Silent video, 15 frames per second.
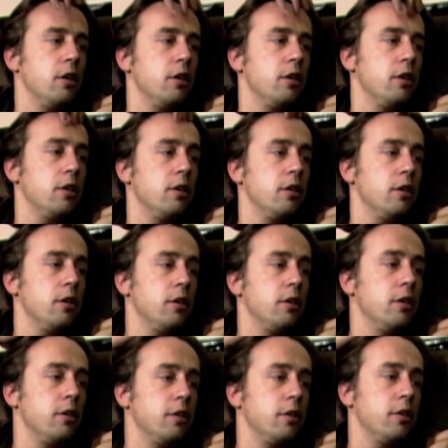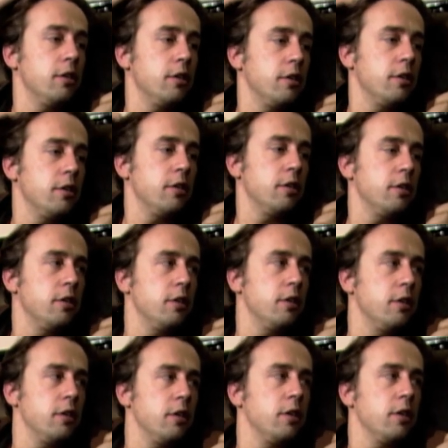
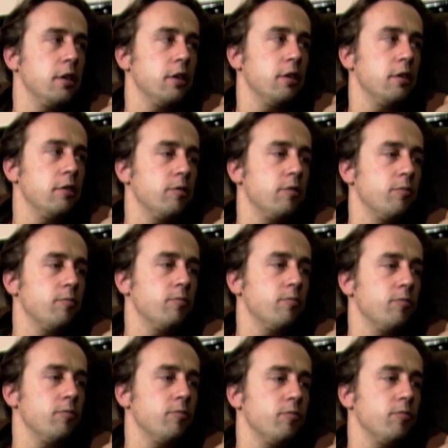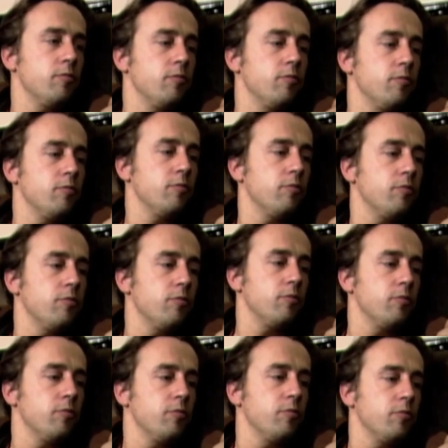This person isn't speaking.